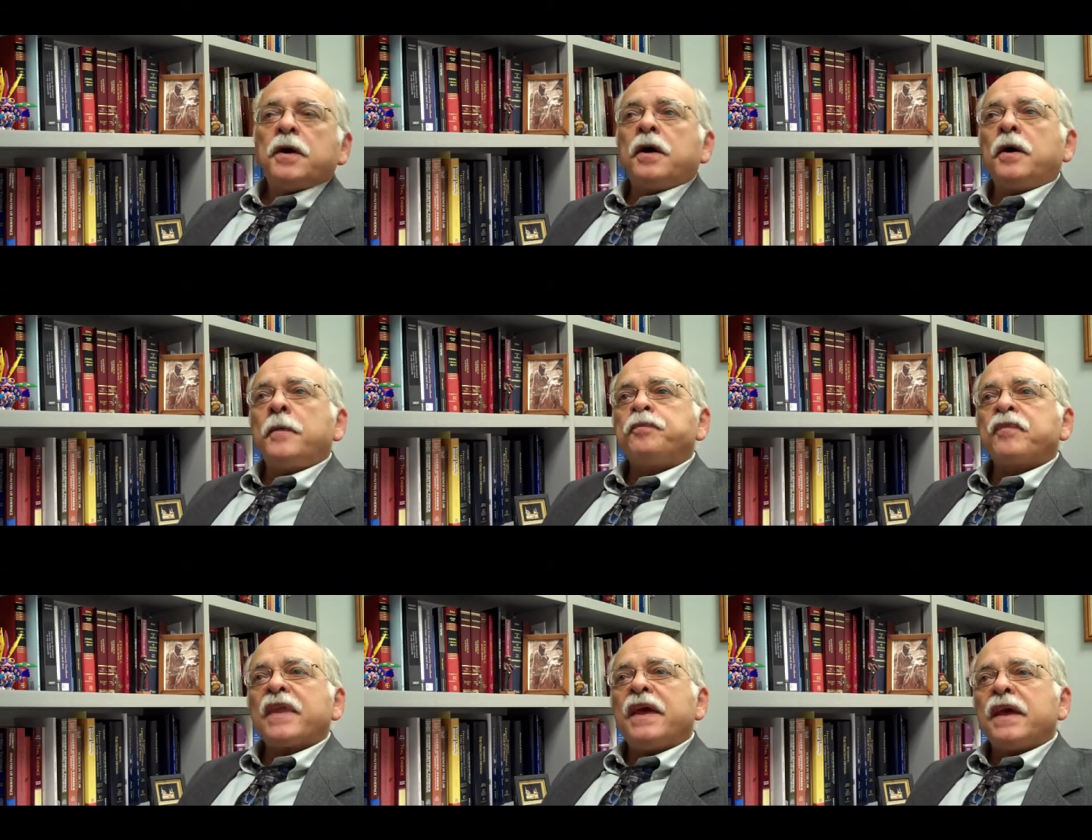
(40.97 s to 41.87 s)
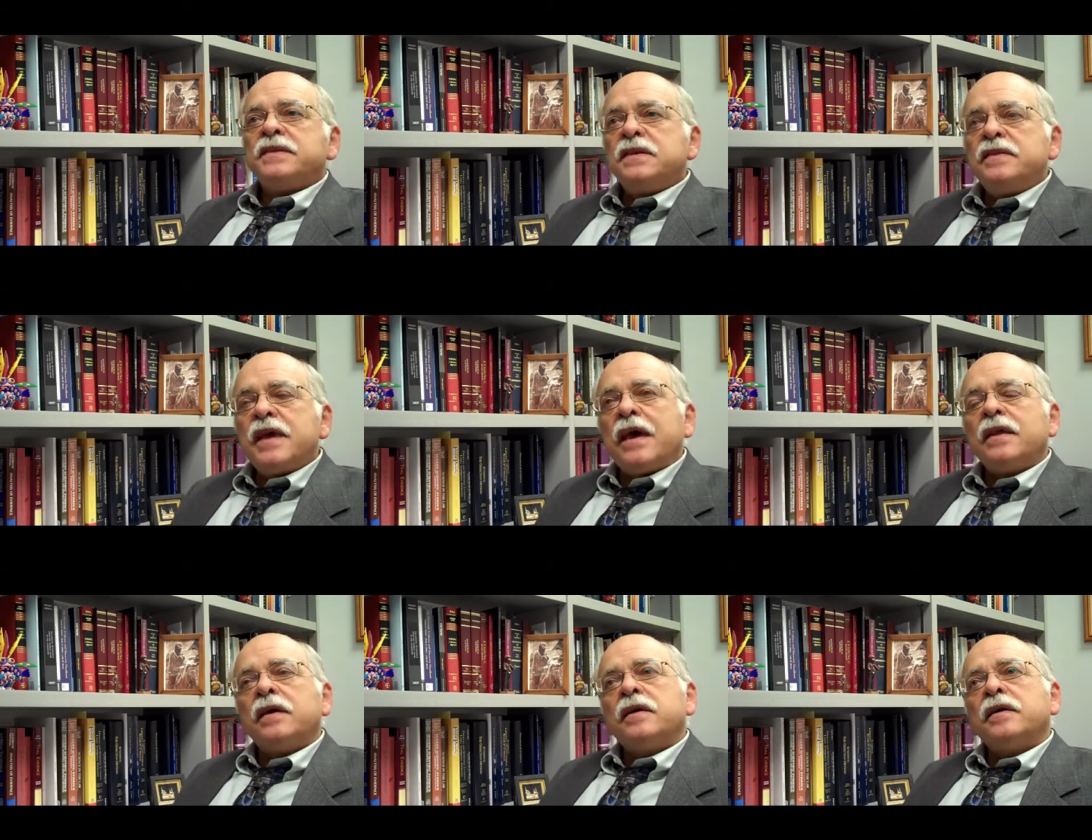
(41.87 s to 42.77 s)
Um, and I did
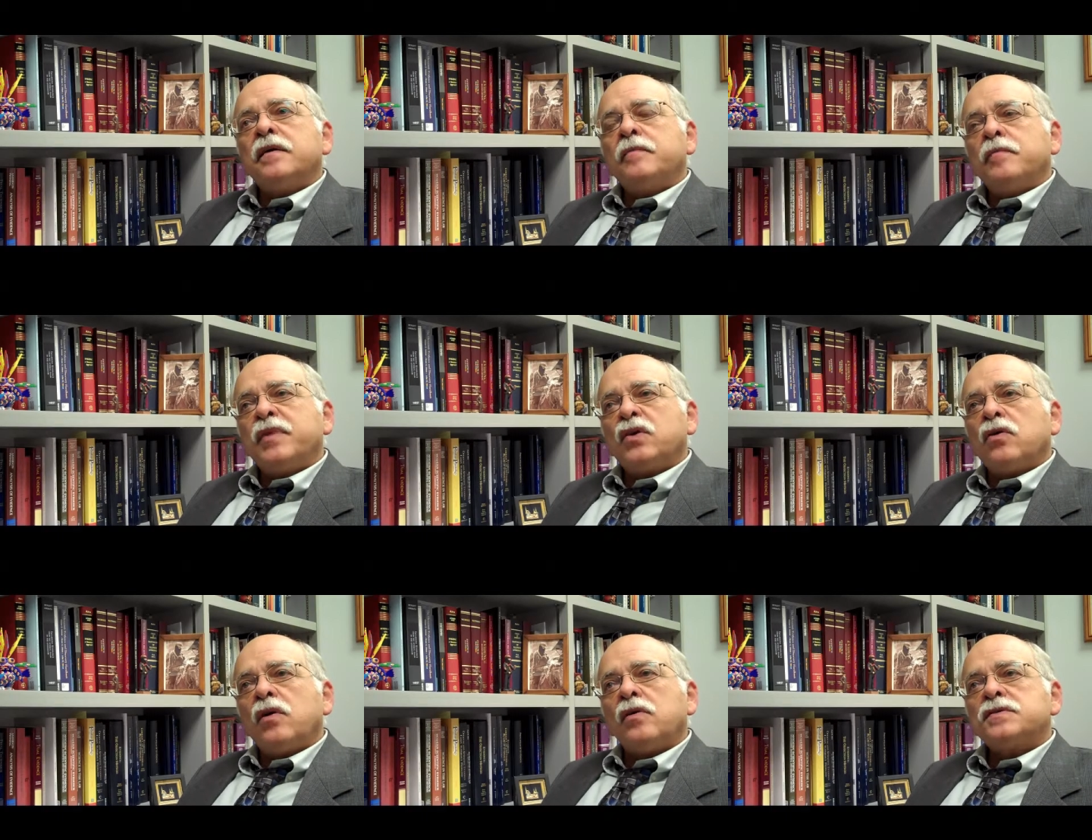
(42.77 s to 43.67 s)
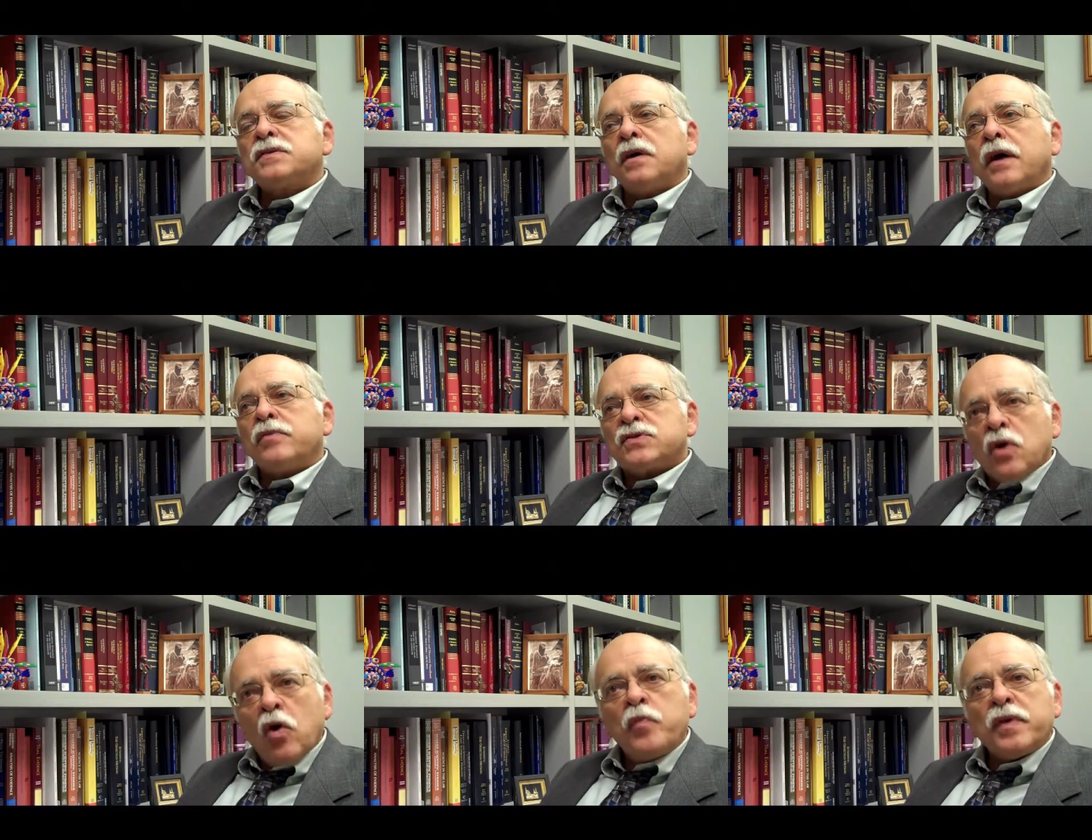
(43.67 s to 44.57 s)
that uh, because I was
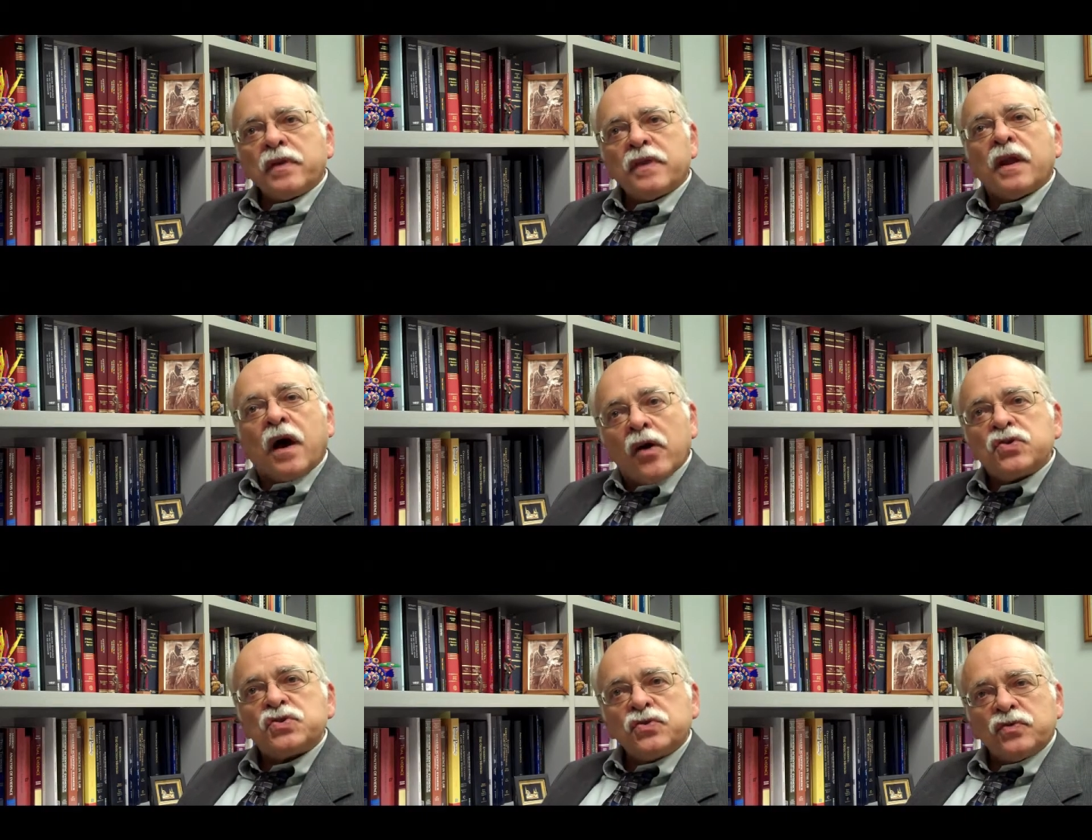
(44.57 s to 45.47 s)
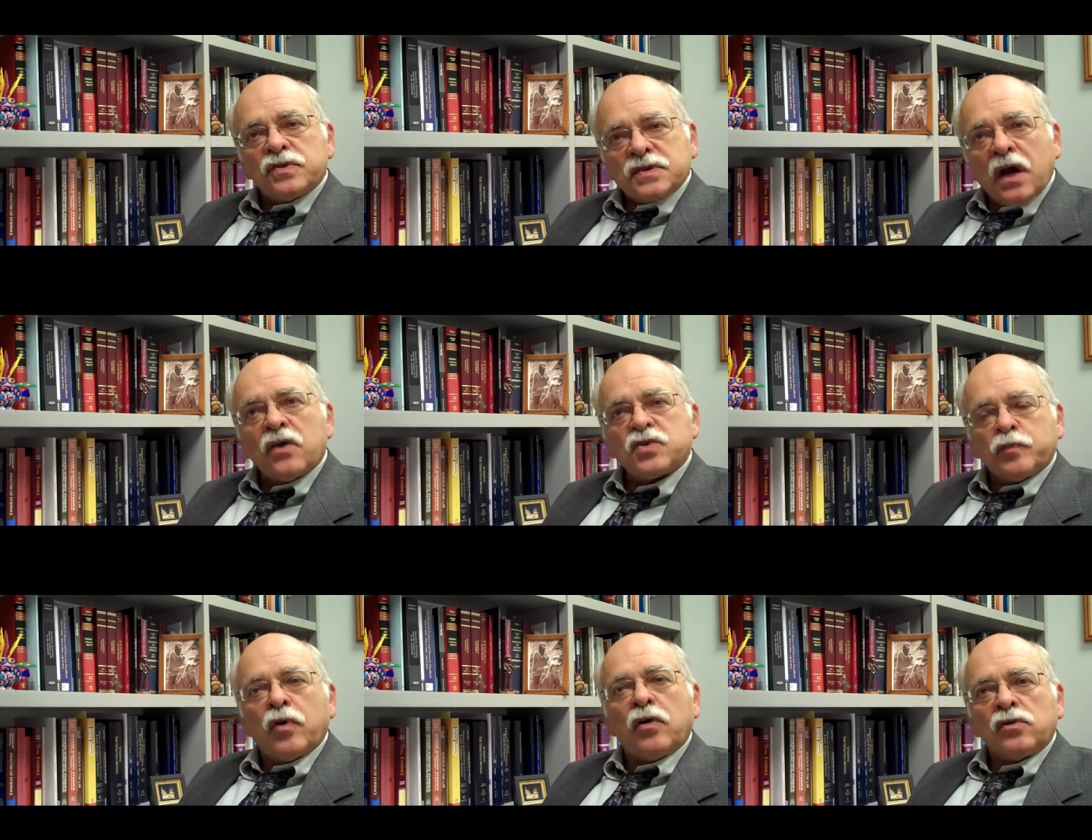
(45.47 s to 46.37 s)
hoping that our students, our
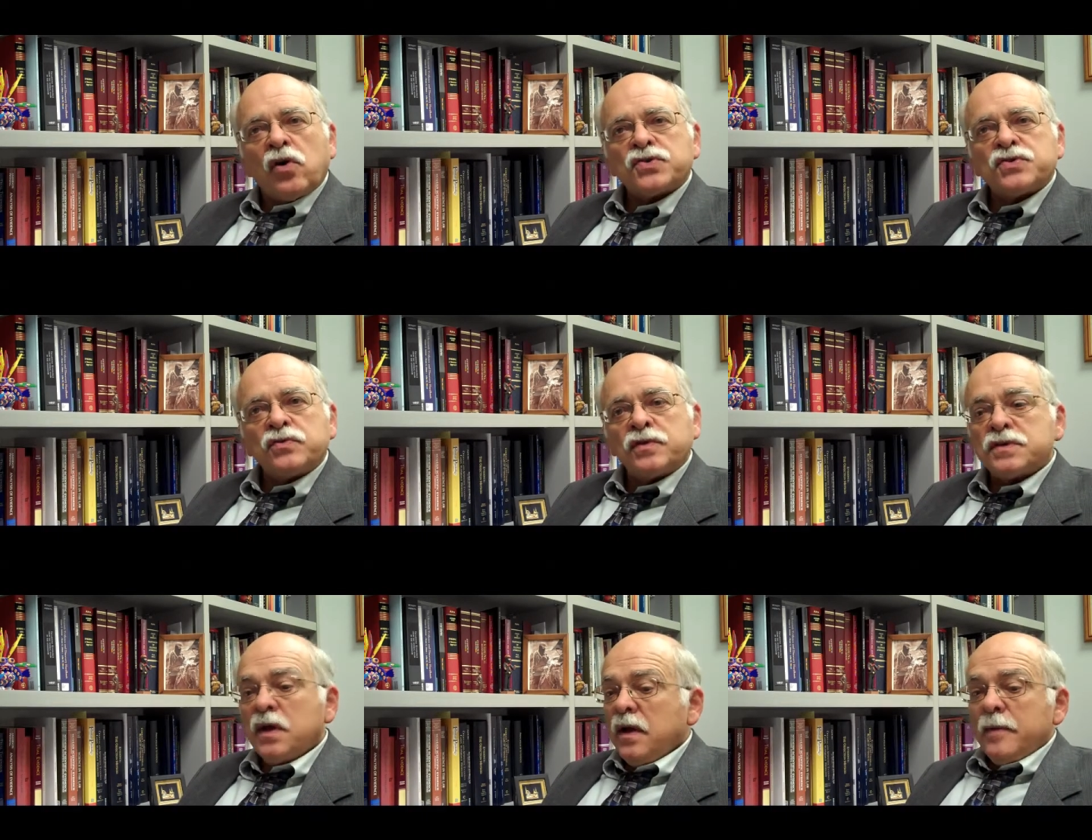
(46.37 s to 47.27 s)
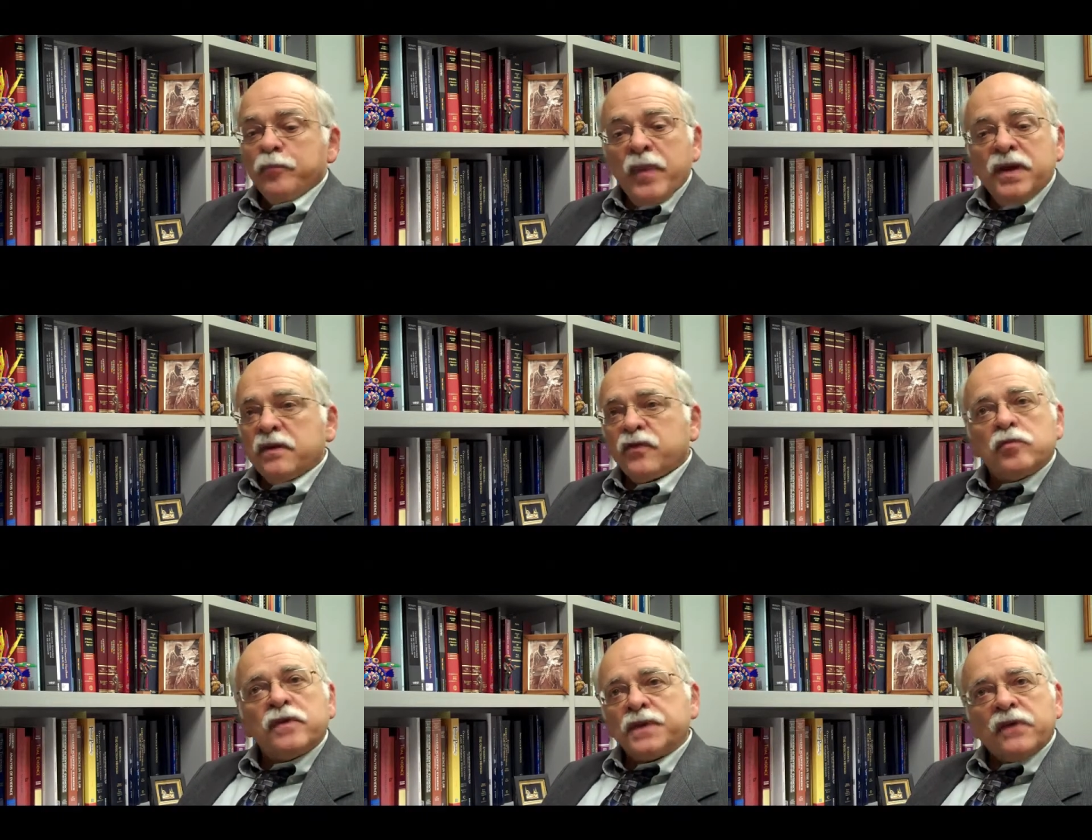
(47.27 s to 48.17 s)
DePaul law students, many of
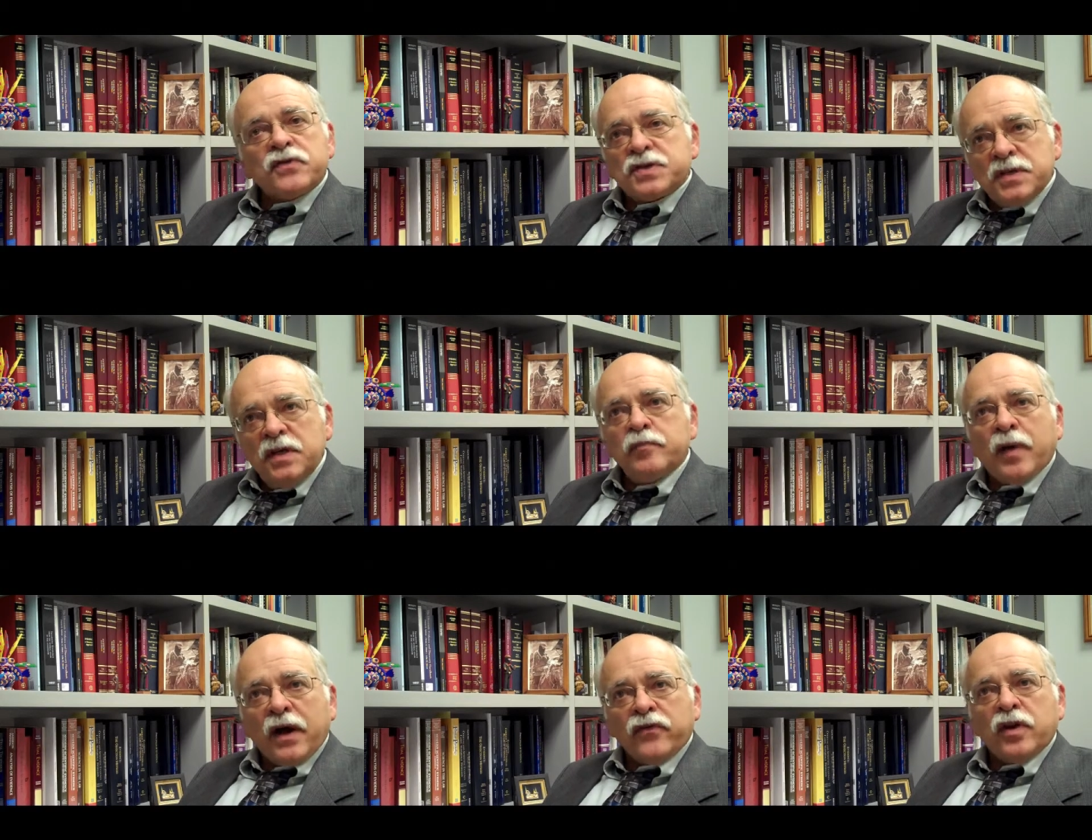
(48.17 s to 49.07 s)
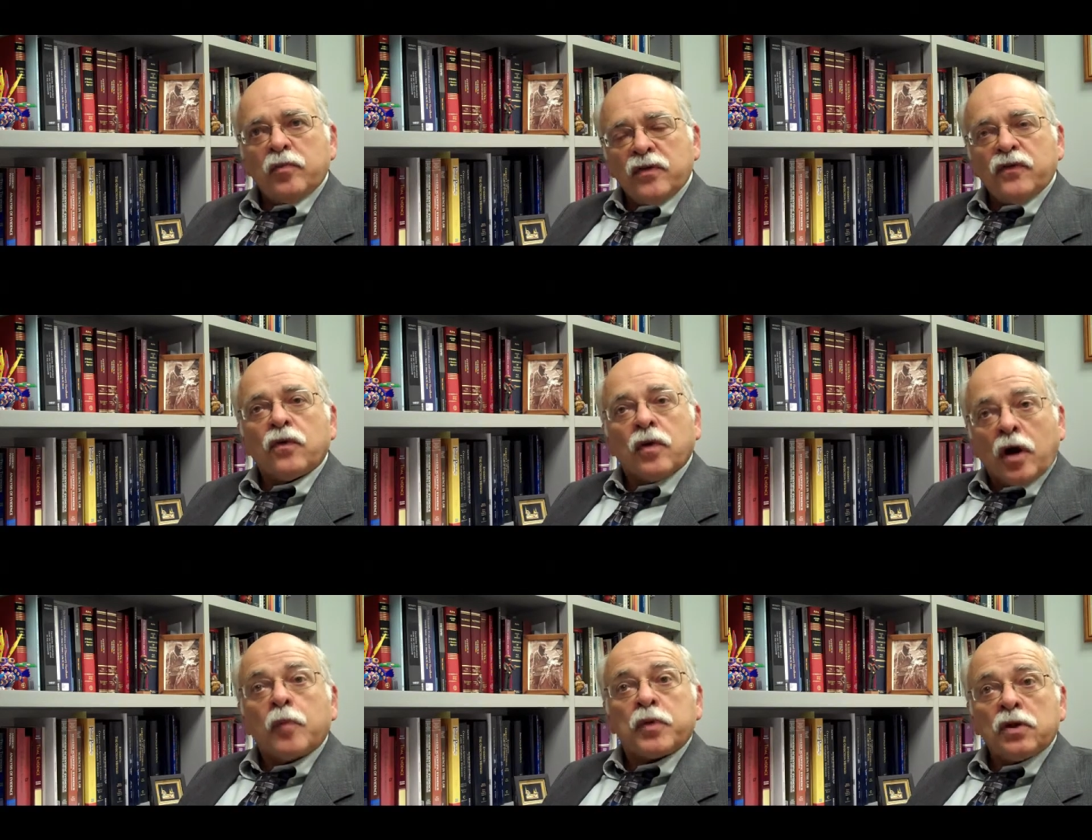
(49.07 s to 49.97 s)
whom have never seen poverty before
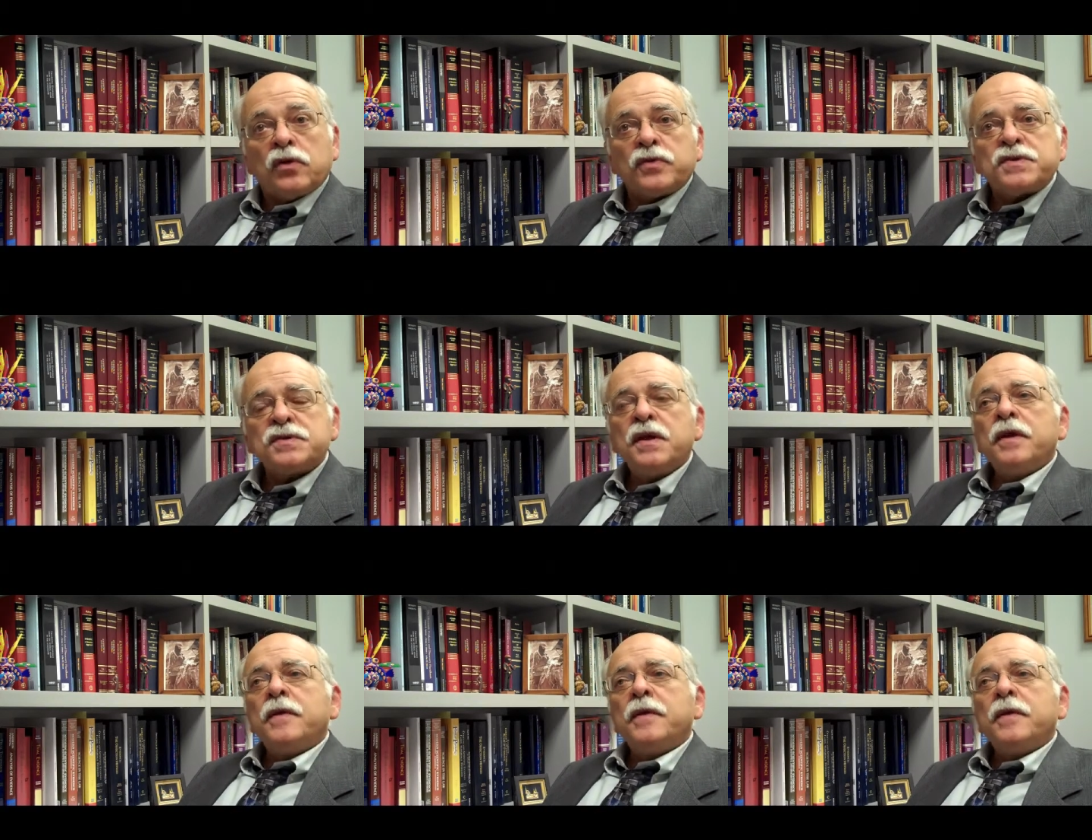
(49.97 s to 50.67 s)
up close,